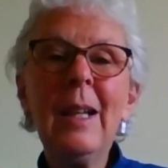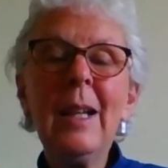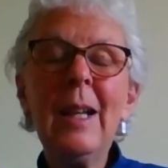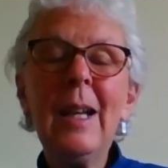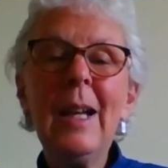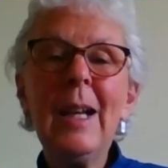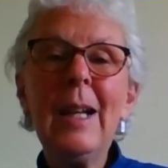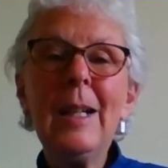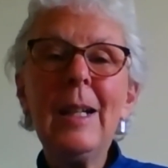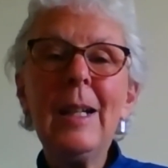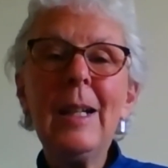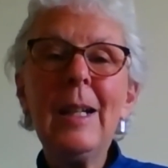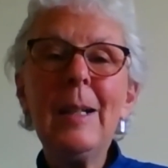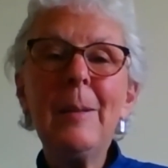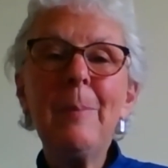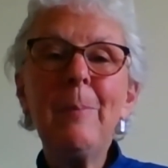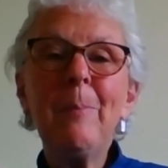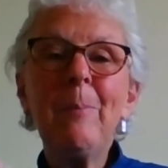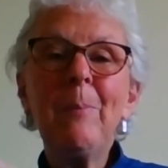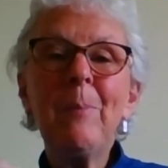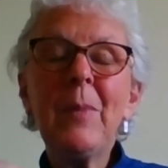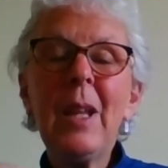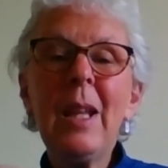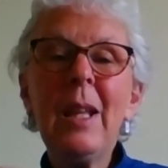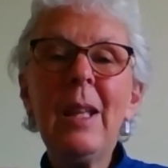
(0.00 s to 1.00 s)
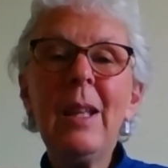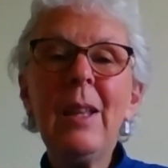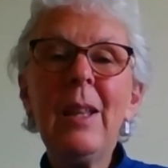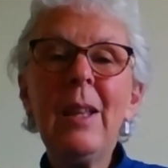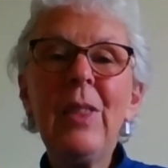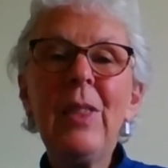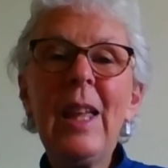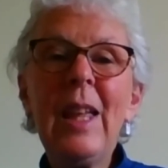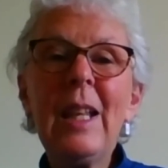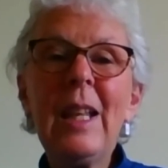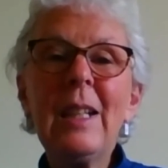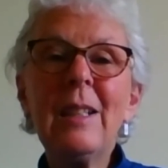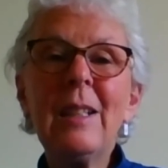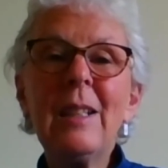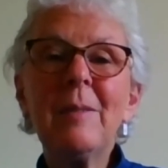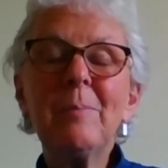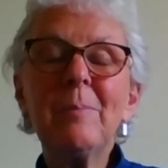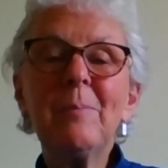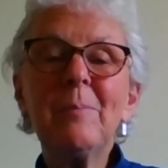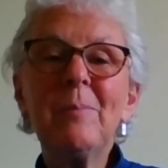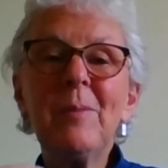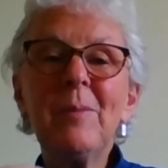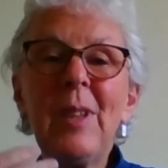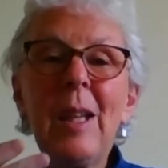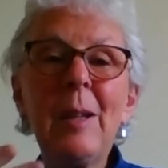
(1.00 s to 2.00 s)
then
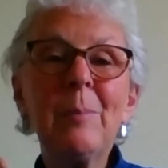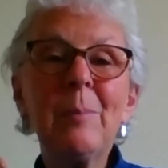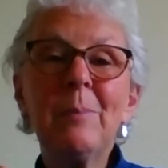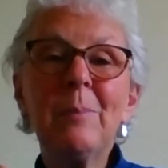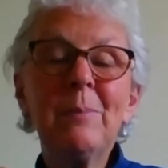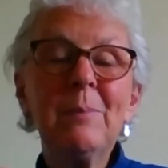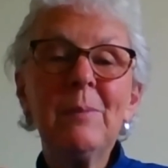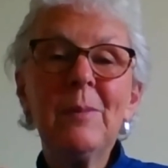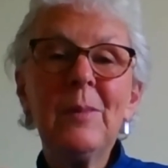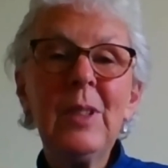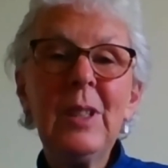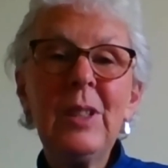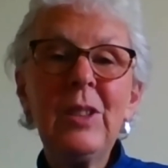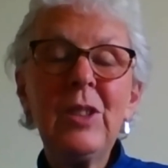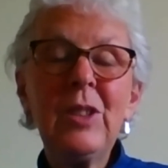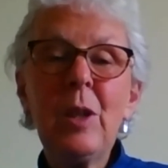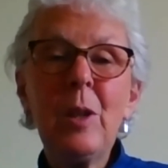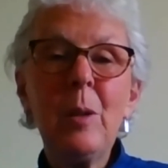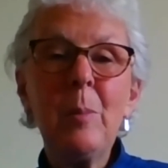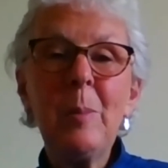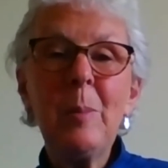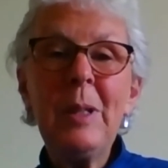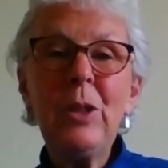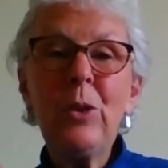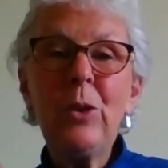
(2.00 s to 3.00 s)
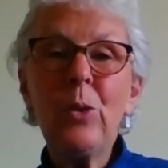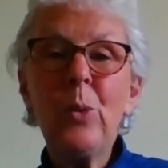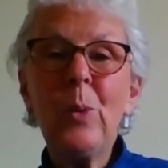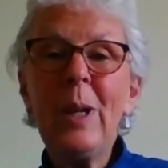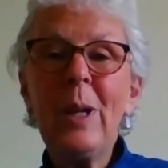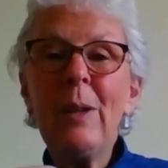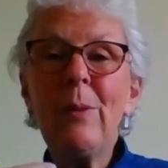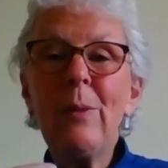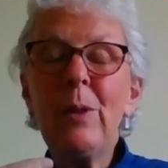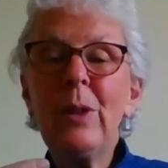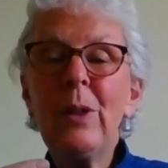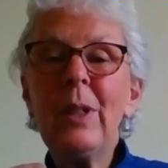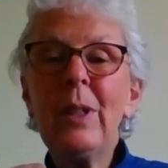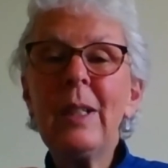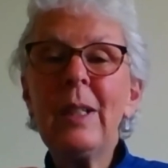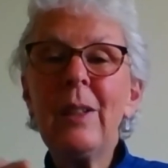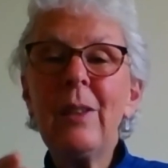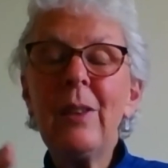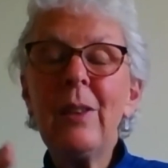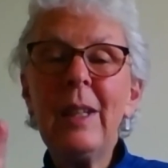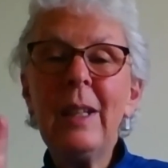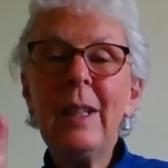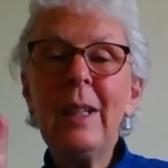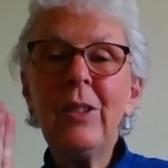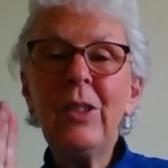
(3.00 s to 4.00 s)
that is a habitual way of looking at
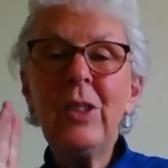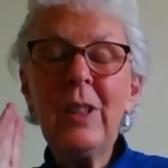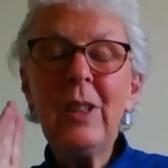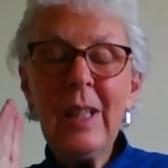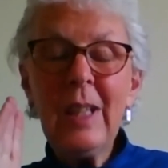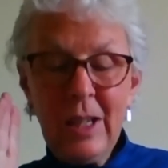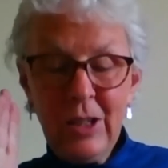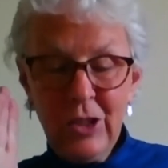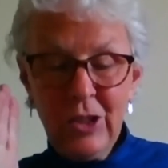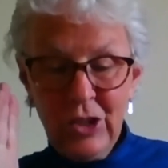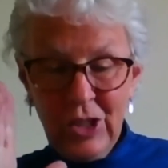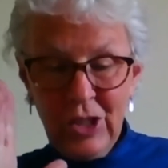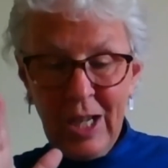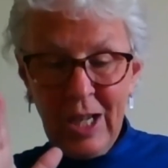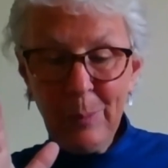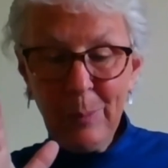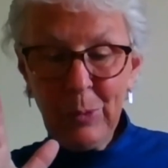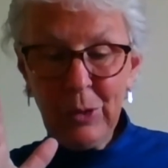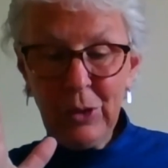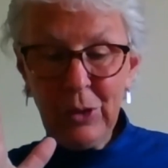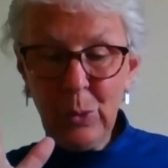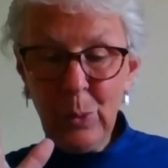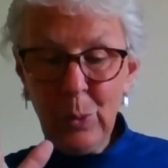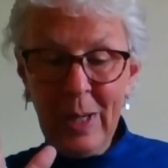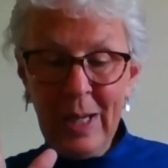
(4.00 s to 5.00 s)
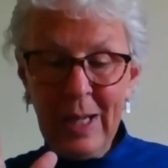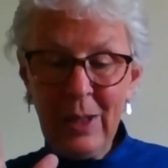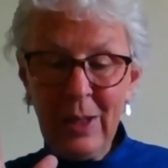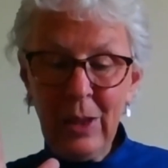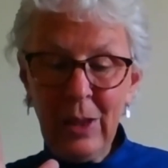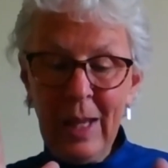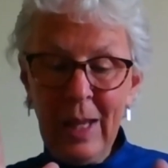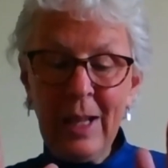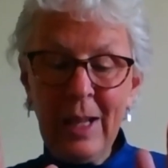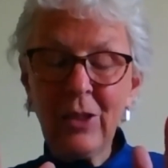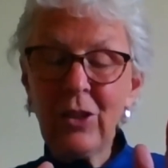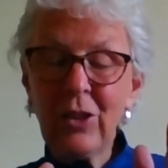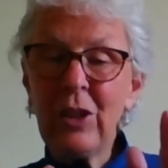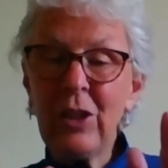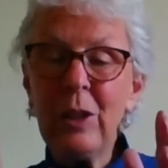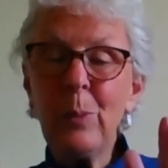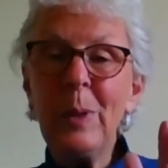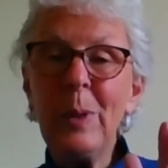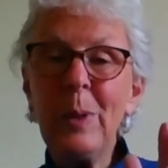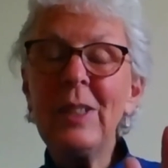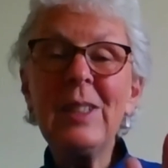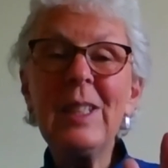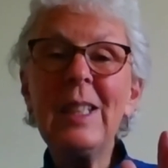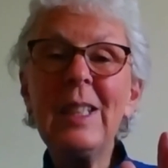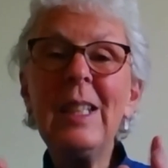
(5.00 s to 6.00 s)
things, and that shapes the way that actually we
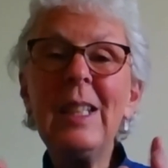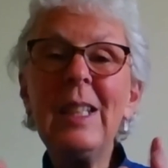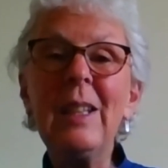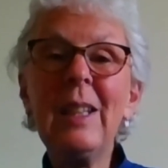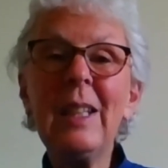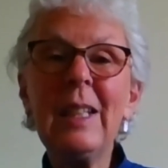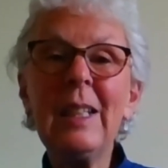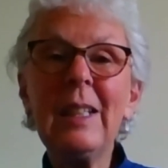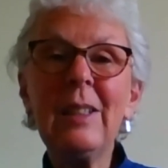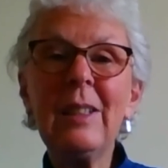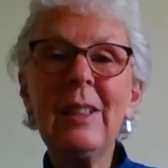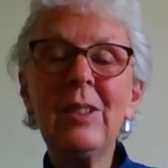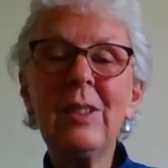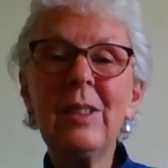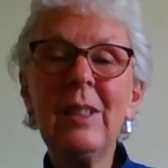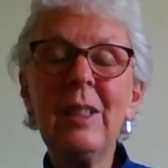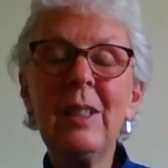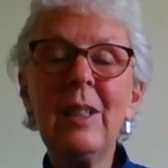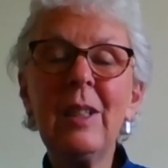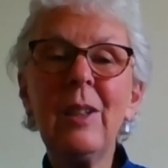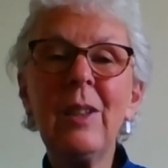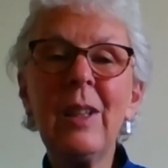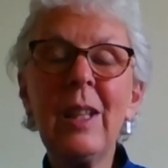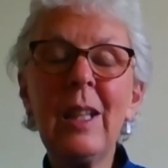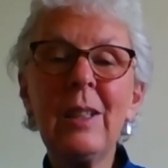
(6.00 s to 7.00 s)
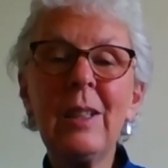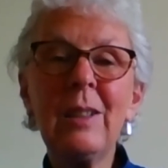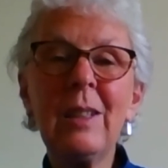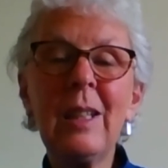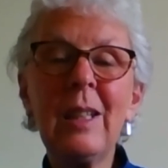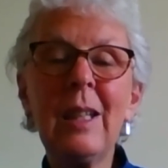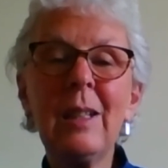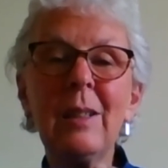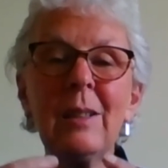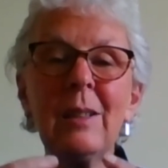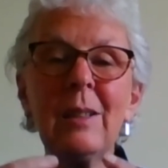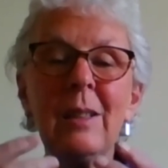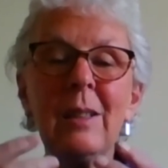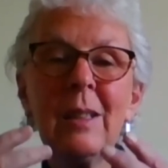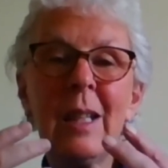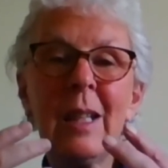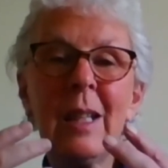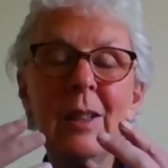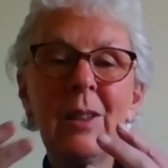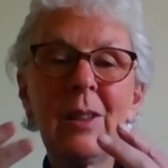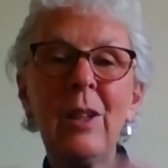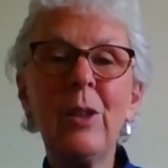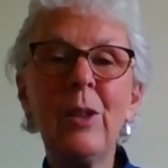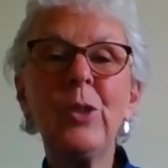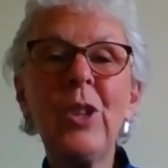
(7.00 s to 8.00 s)
see things. That
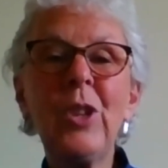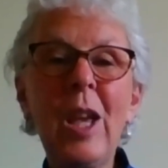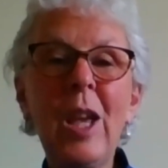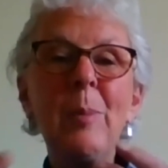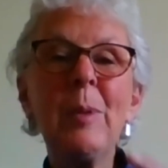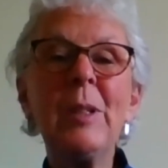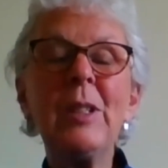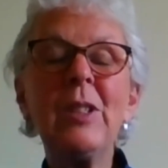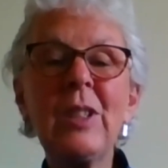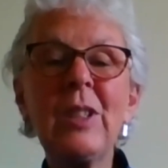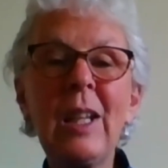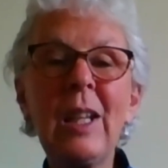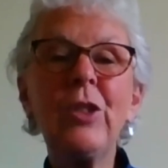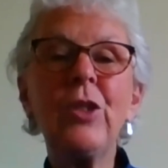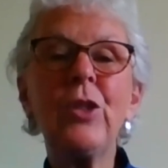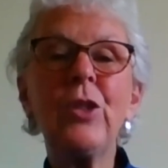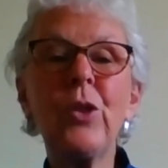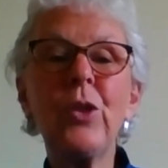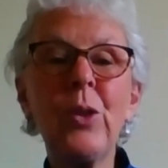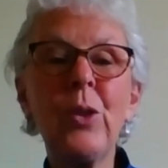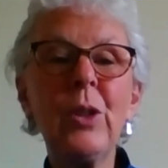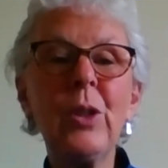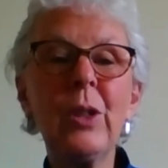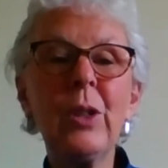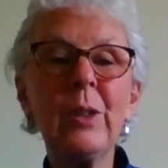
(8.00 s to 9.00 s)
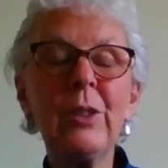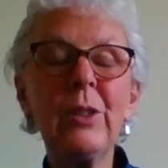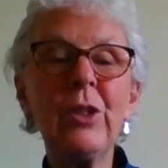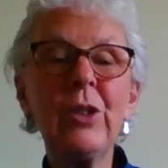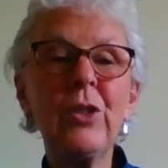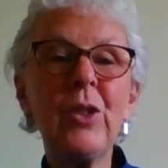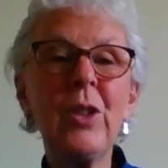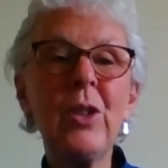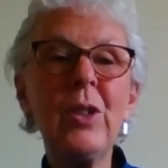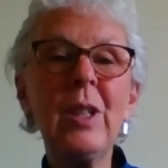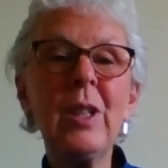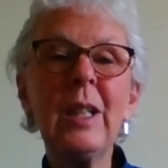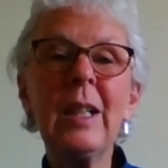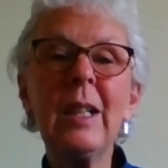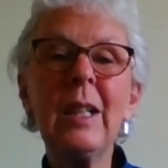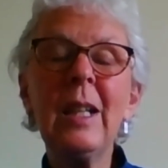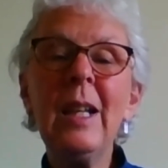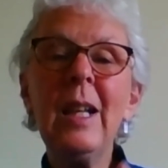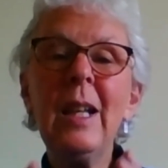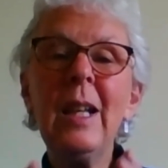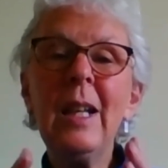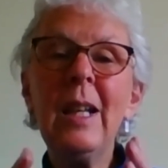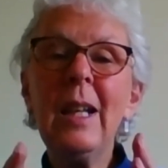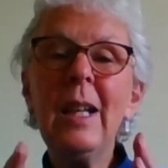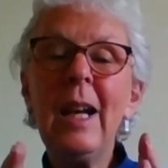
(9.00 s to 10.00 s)
those habits get stronger and stronger,
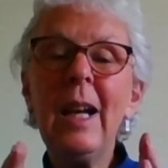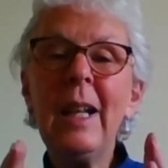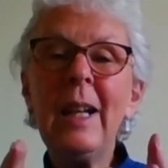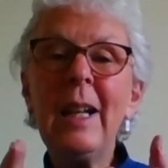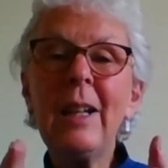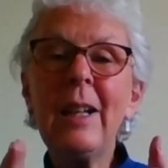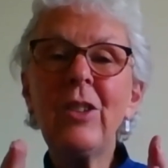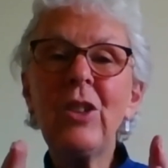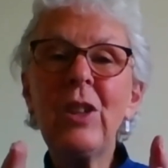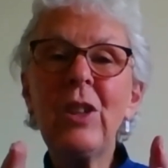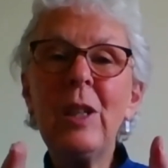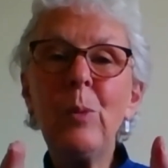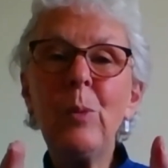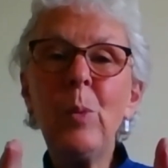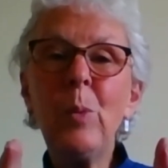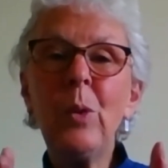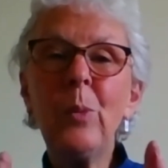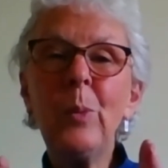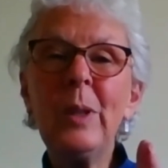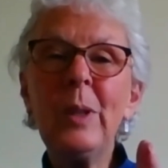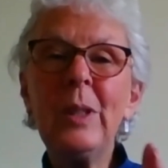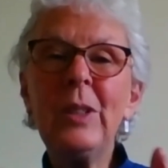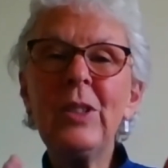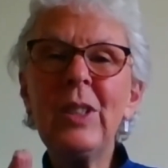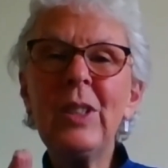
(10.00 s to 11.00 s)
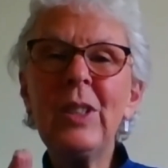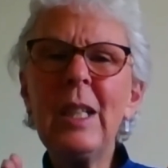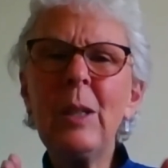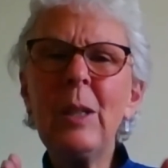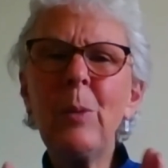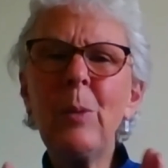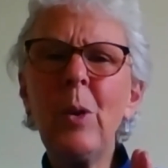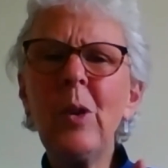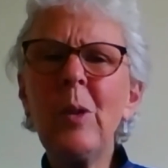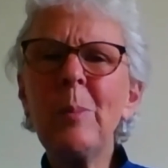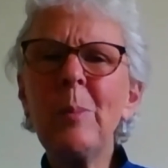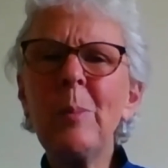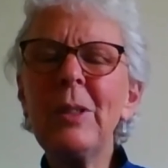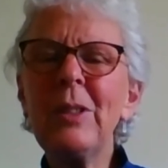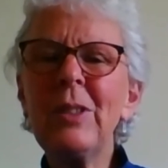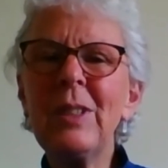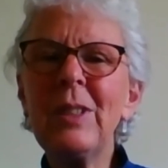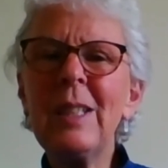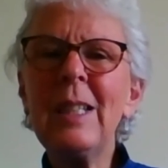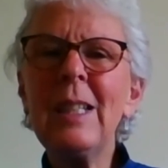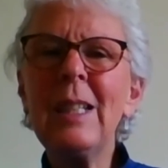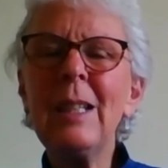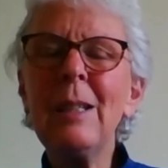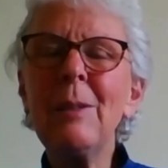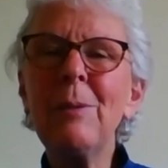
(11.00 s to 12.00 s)
and actually what we see, what we
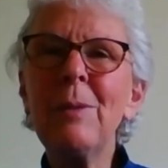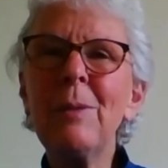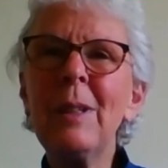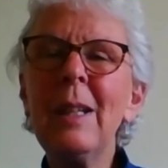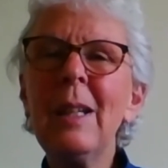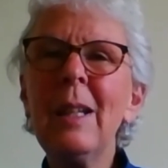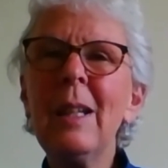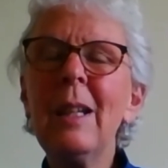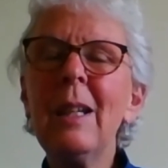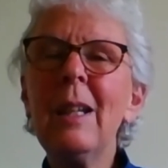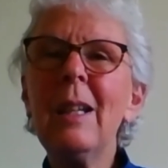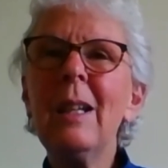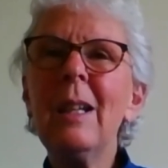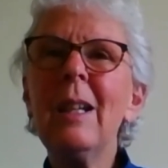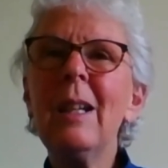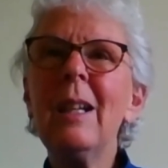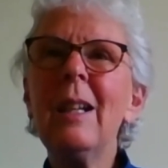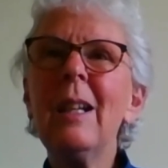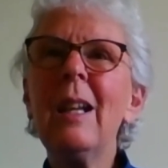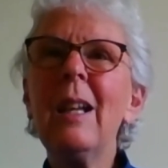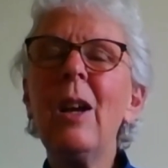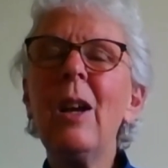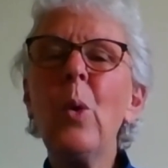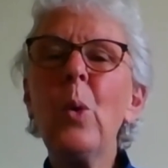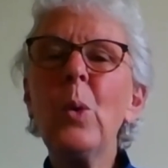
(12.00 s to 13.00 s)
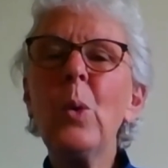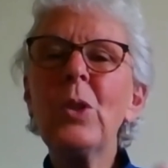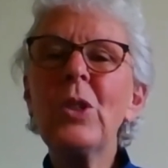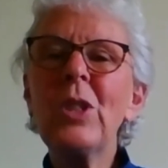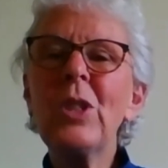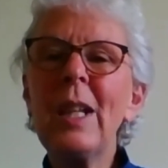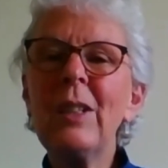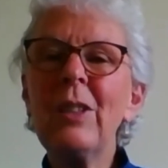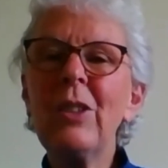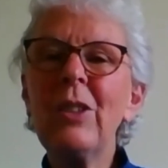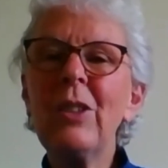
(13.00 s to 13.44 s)
perceive, will tend